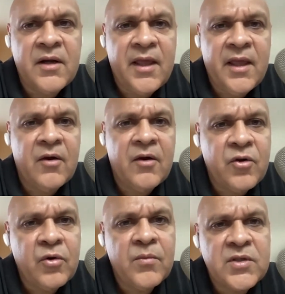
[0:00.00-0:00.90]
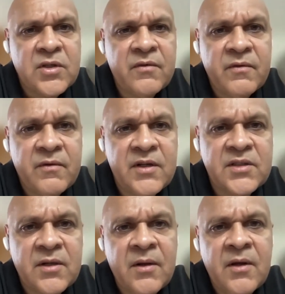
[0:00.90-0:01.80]
taking on too much of
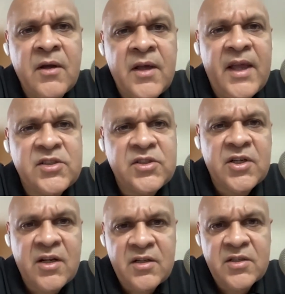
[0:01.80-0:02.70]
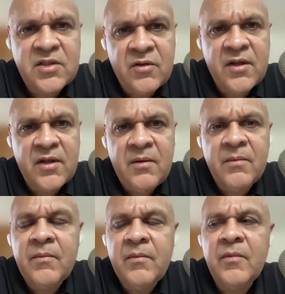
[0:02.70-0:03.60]
risk, extra risk on their
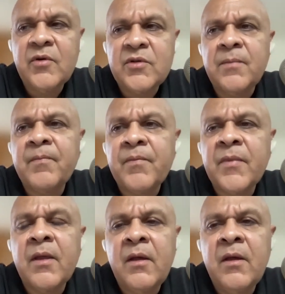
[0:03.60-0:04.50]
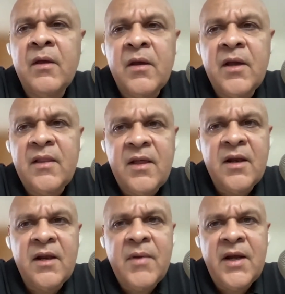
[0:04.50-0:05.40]
books. And
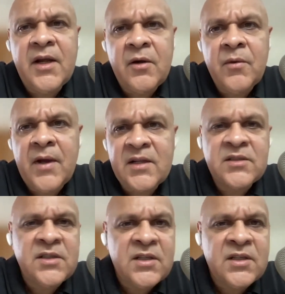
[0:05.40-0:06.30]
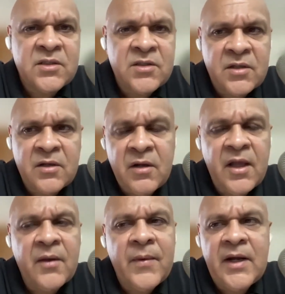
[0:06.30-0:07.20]
their ability to access
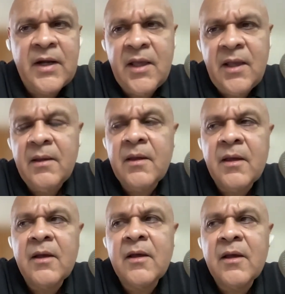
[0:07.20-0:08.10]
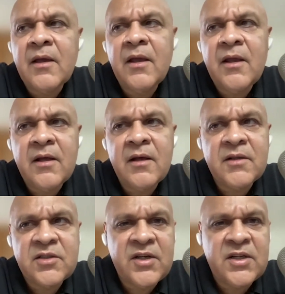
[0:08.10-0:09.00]
liquidity in
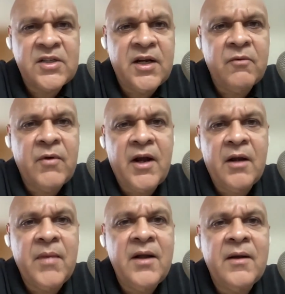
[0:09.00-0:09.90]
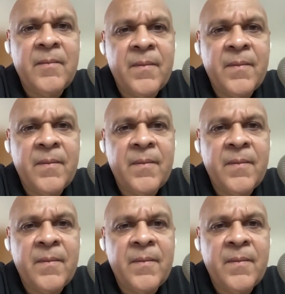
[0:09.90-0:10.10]
a stressed environment